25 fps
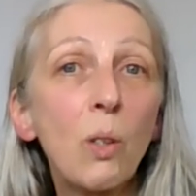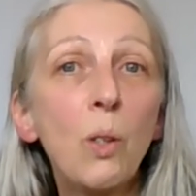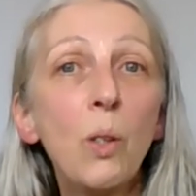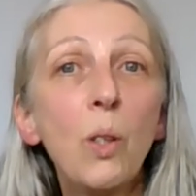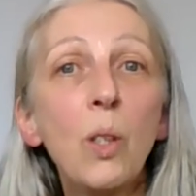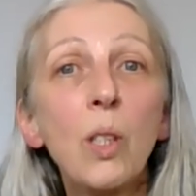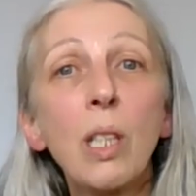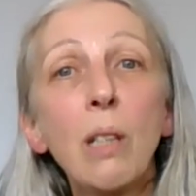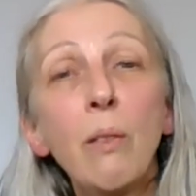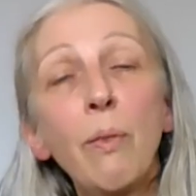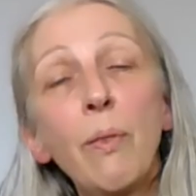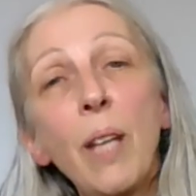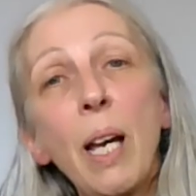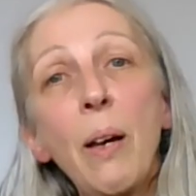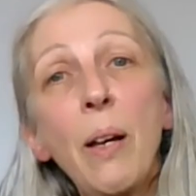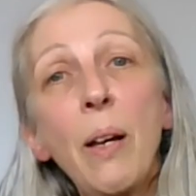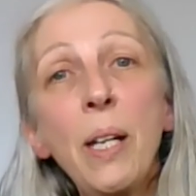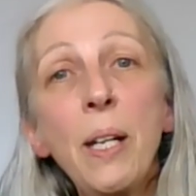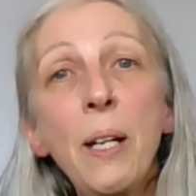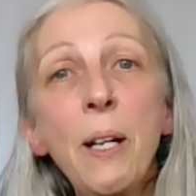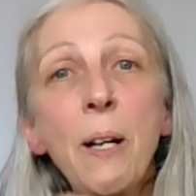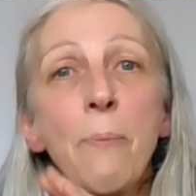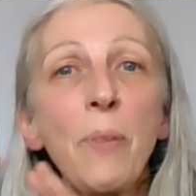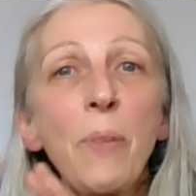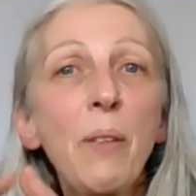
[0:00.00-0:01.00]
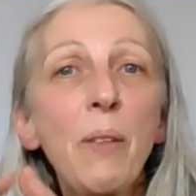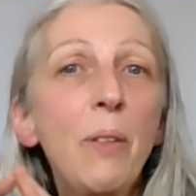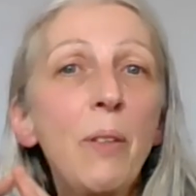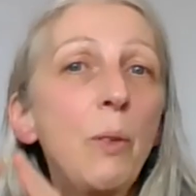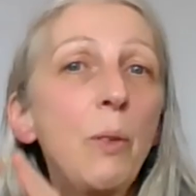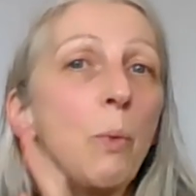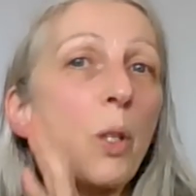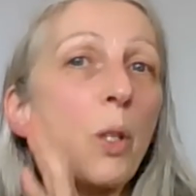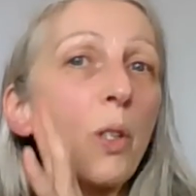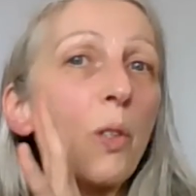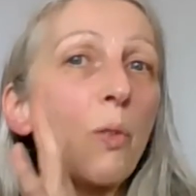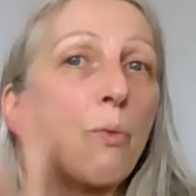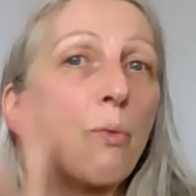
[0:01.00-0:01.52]
good. If it
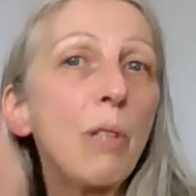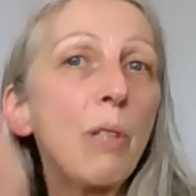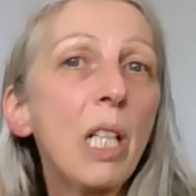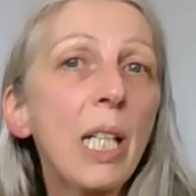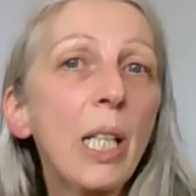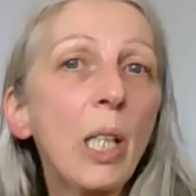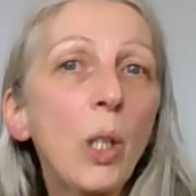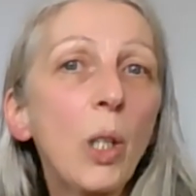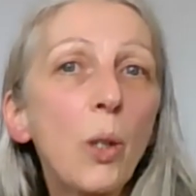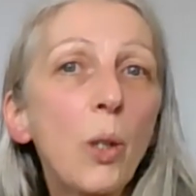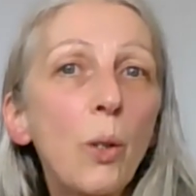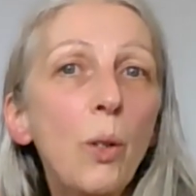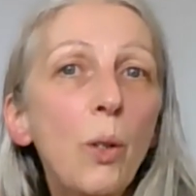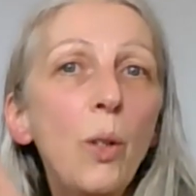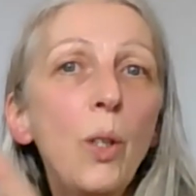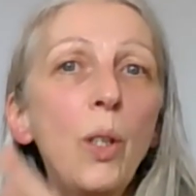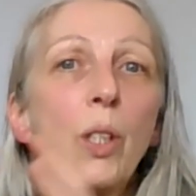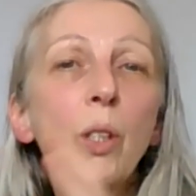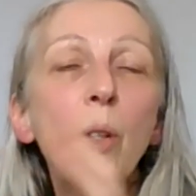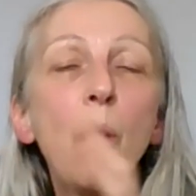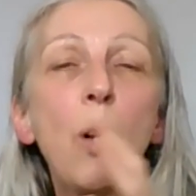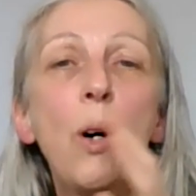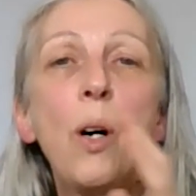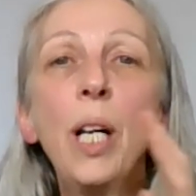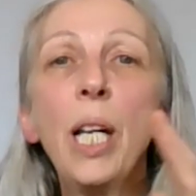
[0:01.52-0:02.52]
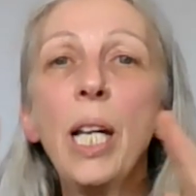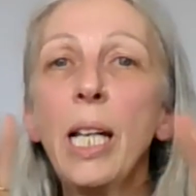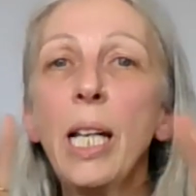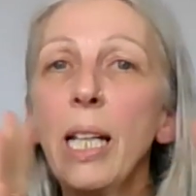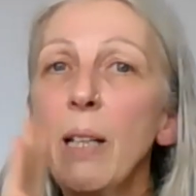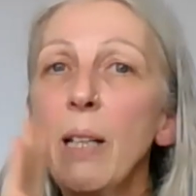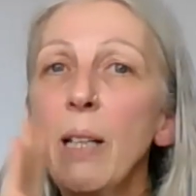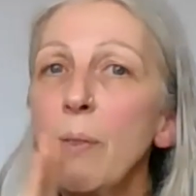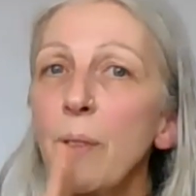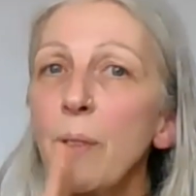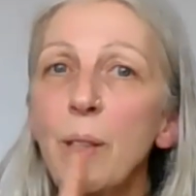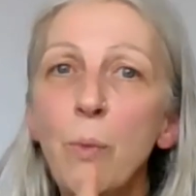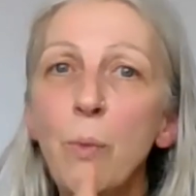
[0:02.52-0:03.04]
was really good, or
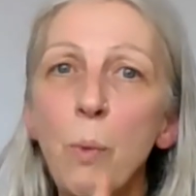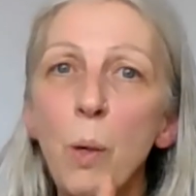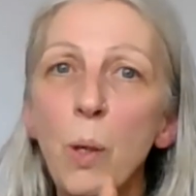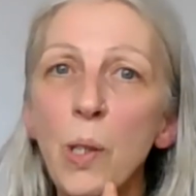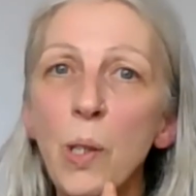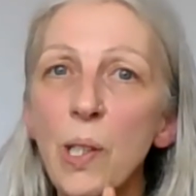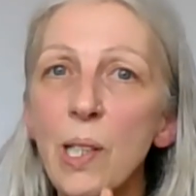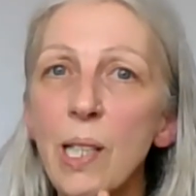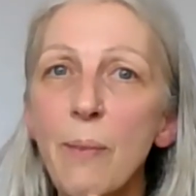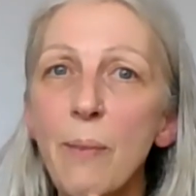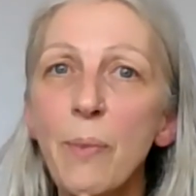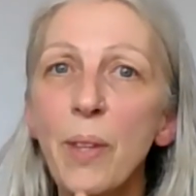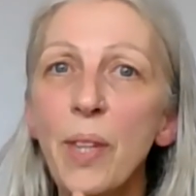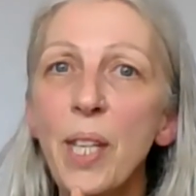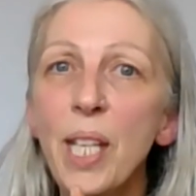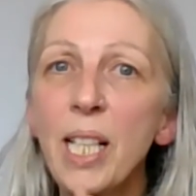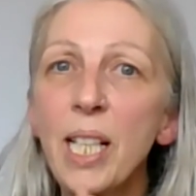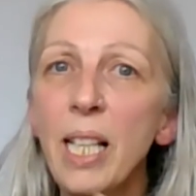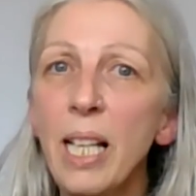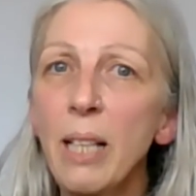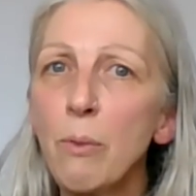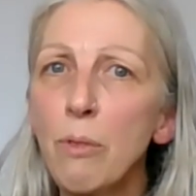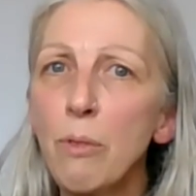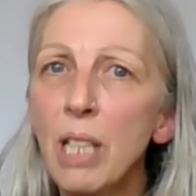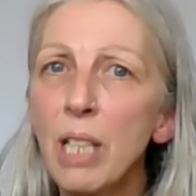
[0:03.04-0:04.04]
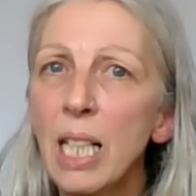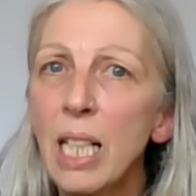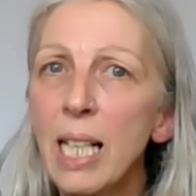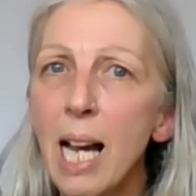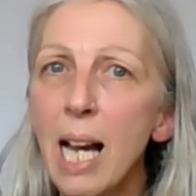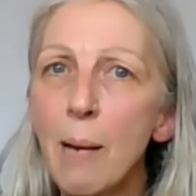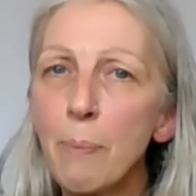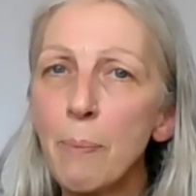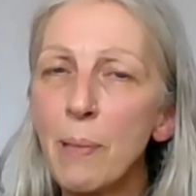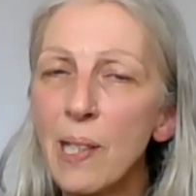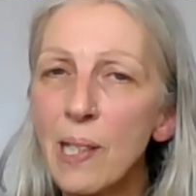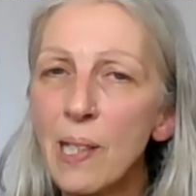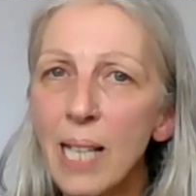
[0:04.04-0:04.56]
if it was something that really
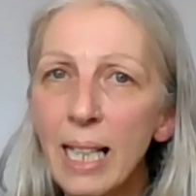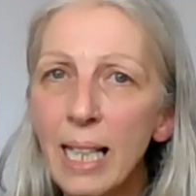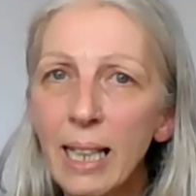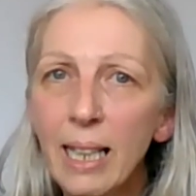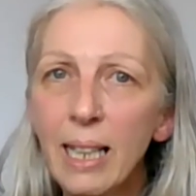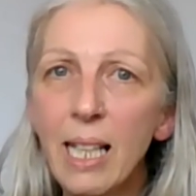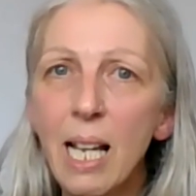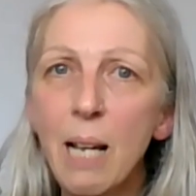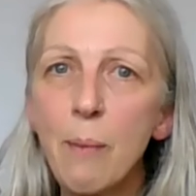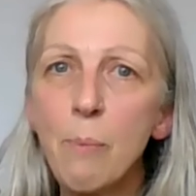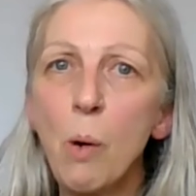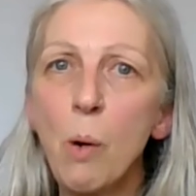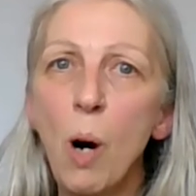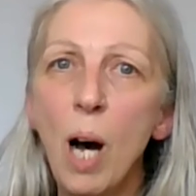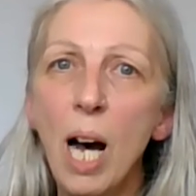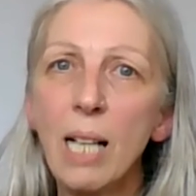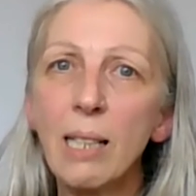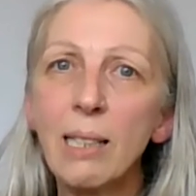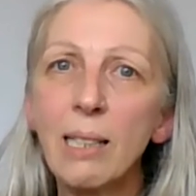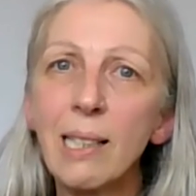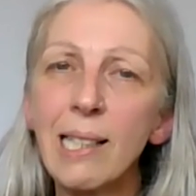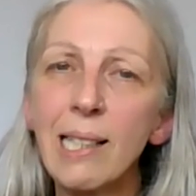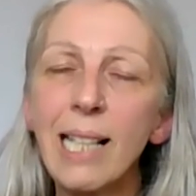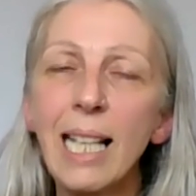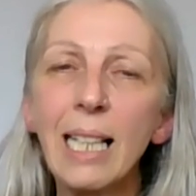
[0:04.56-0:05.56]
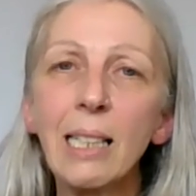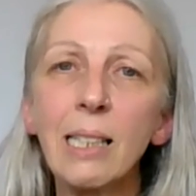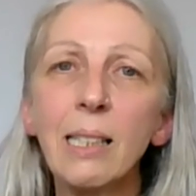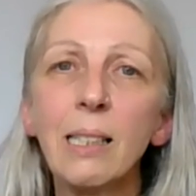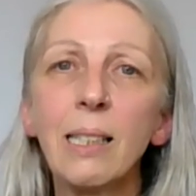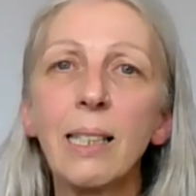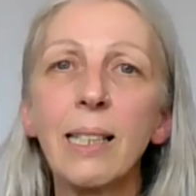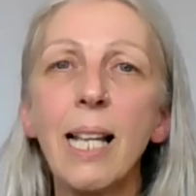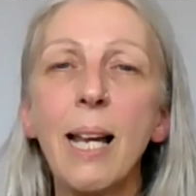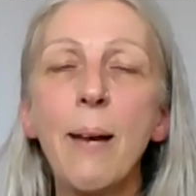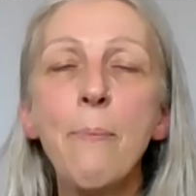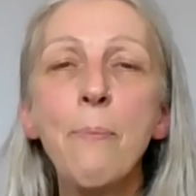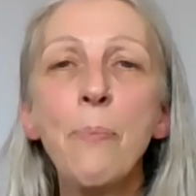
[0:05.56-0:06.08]
upset them or
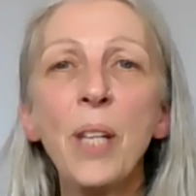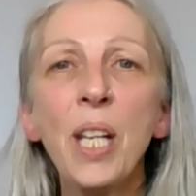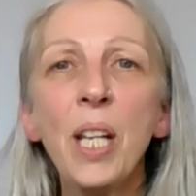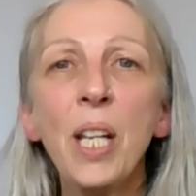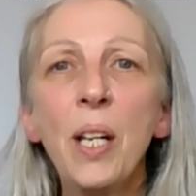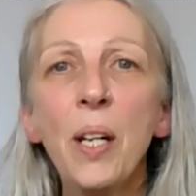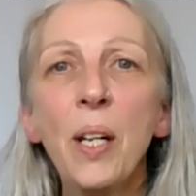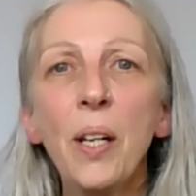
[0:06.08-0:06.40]
unsettled them,